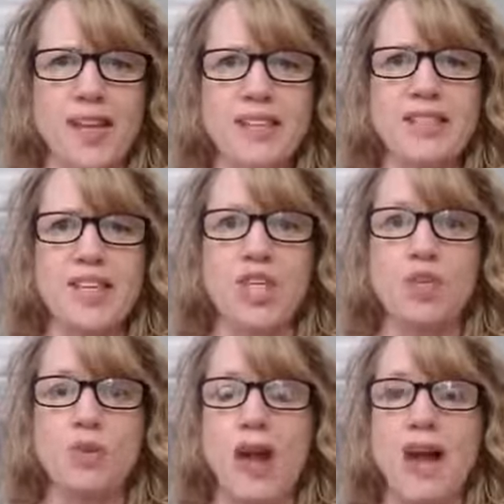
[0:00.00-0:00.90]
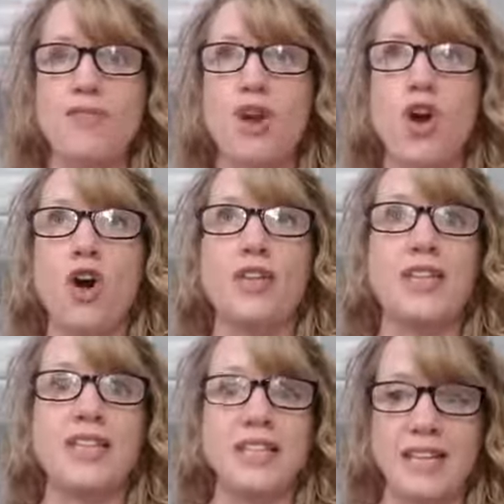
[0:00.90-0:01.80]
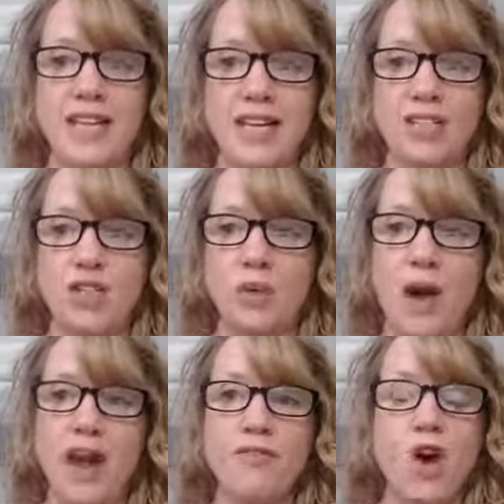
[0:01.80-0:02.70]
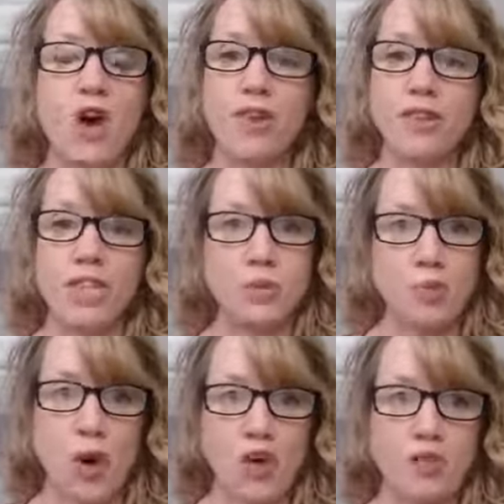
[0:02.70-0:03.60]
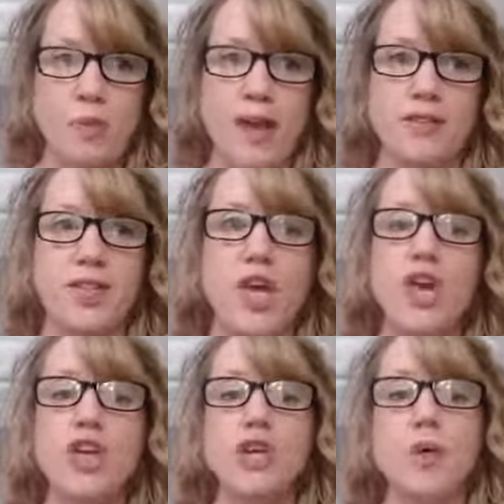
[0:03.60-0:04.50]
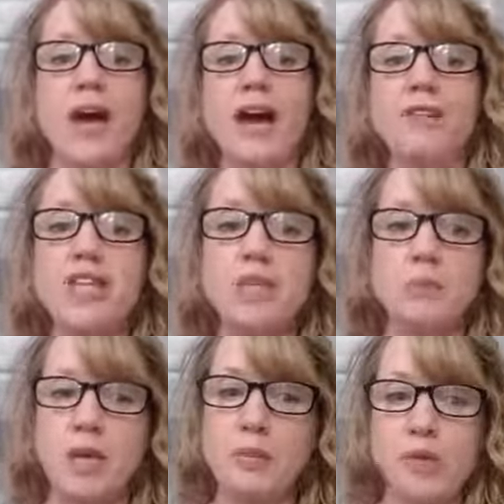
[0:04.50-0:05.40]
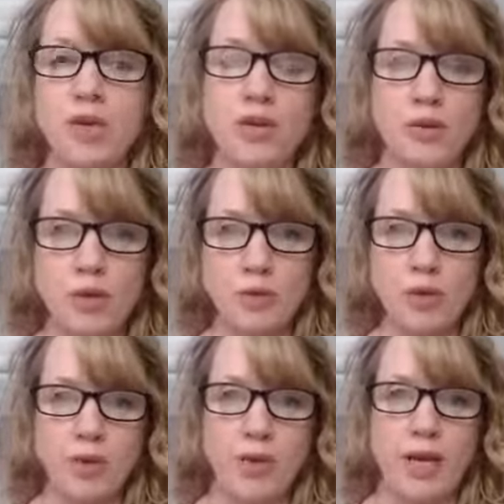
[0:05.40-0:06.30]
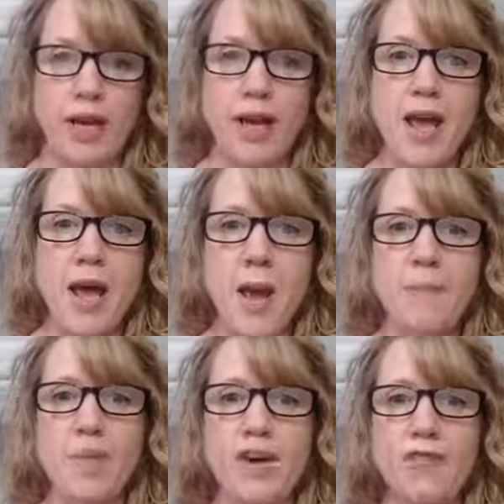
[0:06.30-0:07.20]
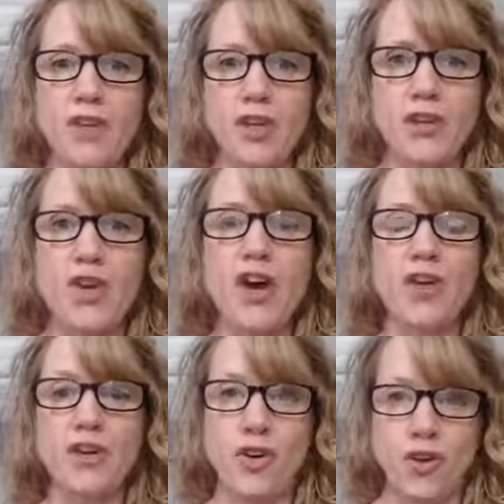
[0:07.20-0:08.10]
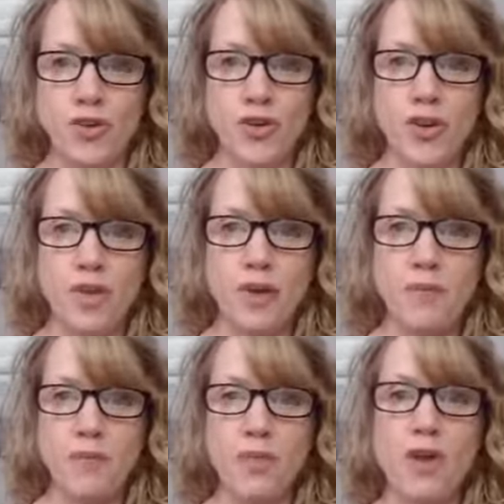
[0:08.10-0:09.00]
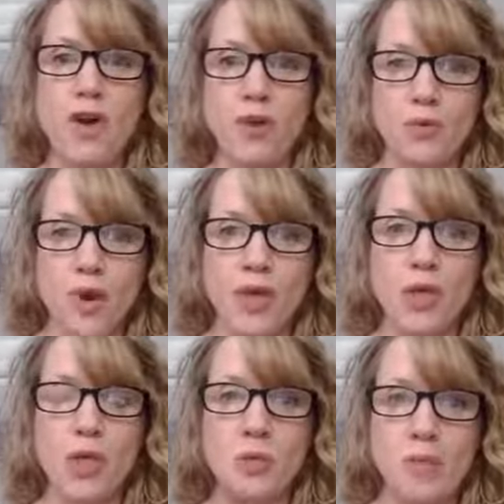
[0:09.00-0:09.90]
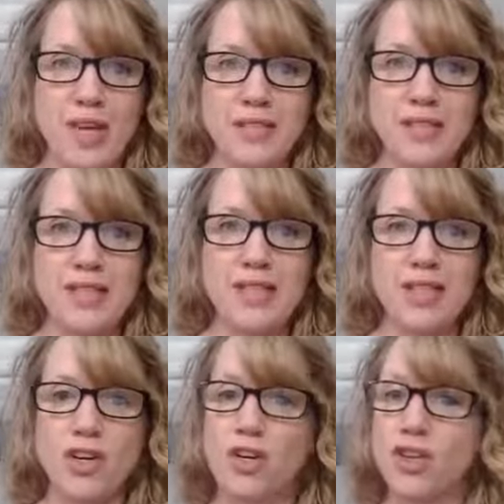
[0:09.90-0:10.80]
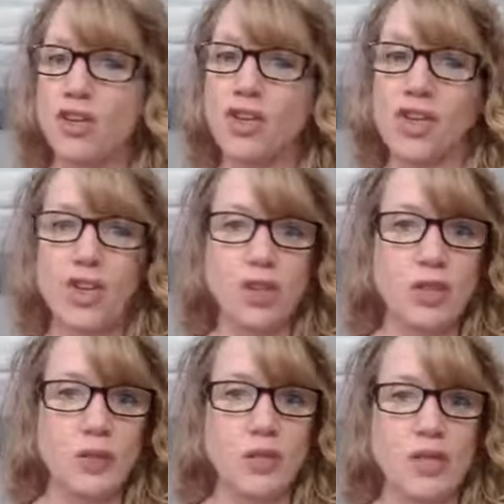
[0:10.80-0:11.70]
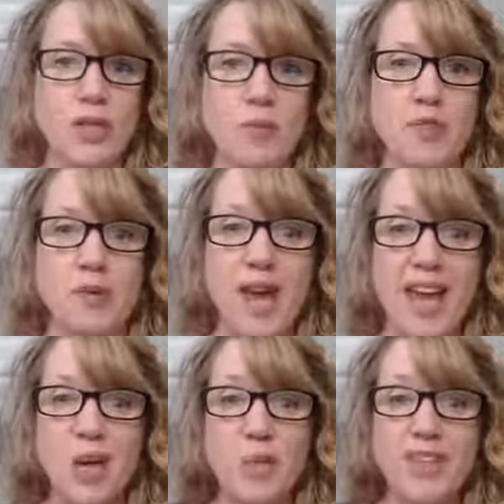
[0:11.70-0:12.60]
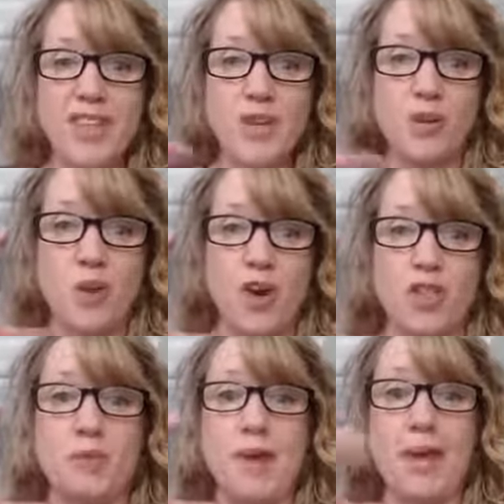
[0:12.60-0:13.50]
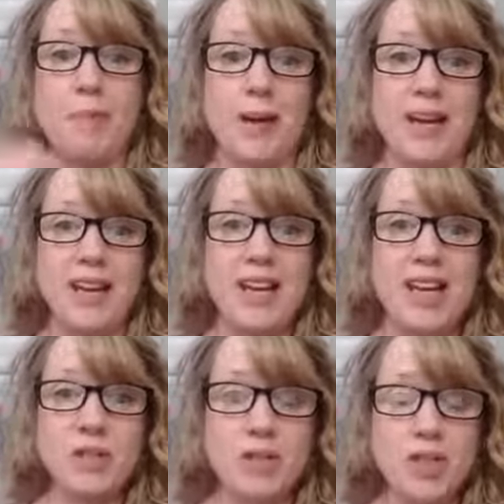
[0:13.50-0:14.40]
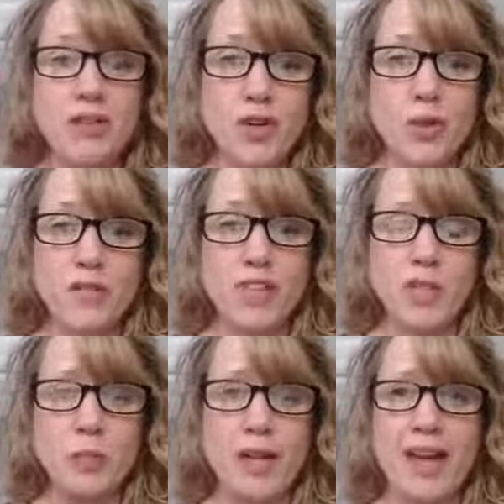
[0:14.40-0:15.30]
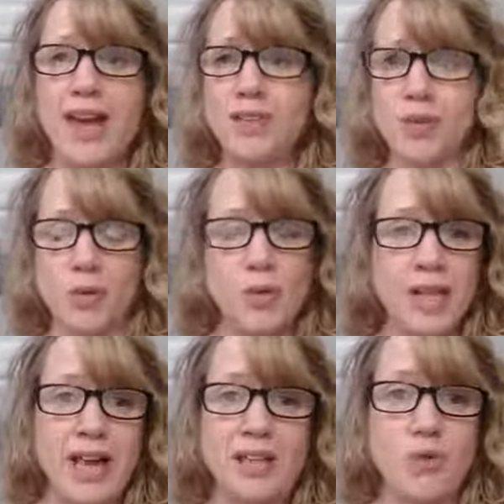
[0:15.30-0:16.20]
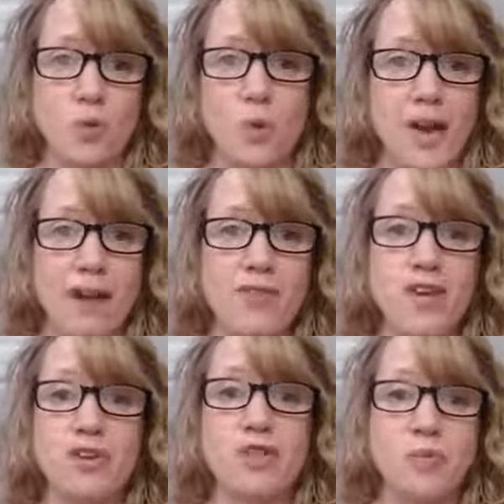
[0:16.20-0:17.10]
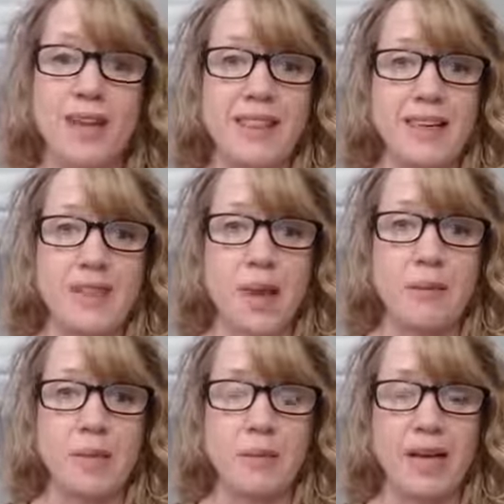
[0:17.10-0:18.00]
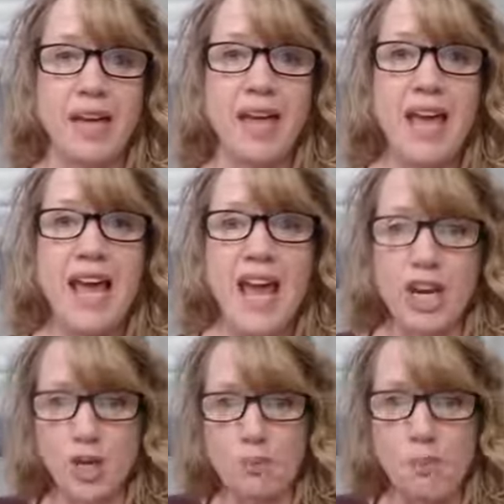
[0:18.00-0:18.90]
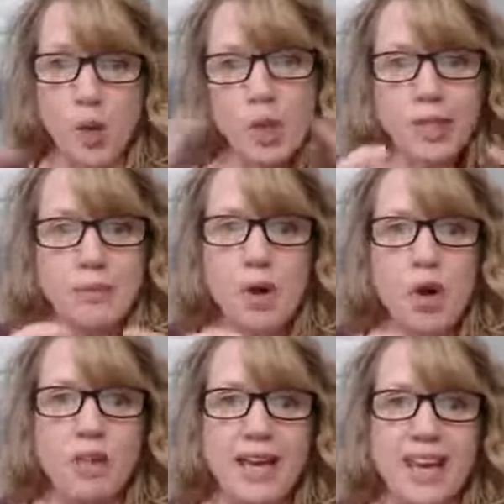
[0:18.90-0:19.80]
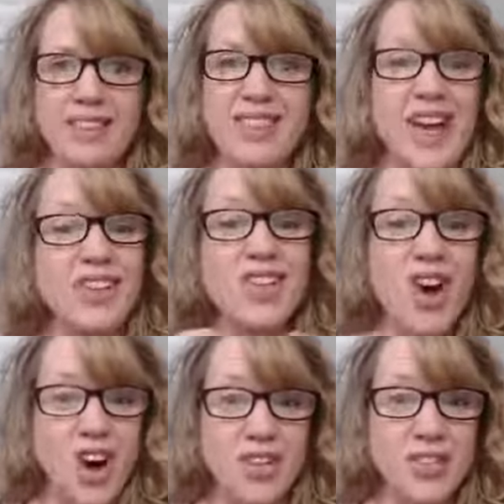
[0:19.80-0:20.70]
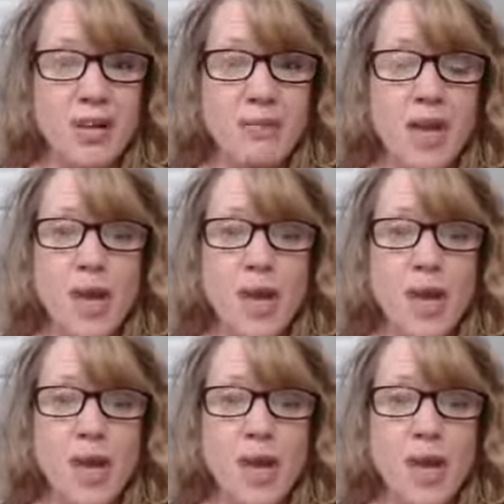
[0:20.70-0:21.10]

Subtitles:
It's like you have all these leads, you have all these prospects, you have these peeps in your community, but if you're not nurturing them on a regular basis, you're gonna lose them. So anyone that you are spending money, especially if you're doing Facebook ads or Google ads or whatever, and you're spending that time and the money and you're pulling them all in, that's awesome.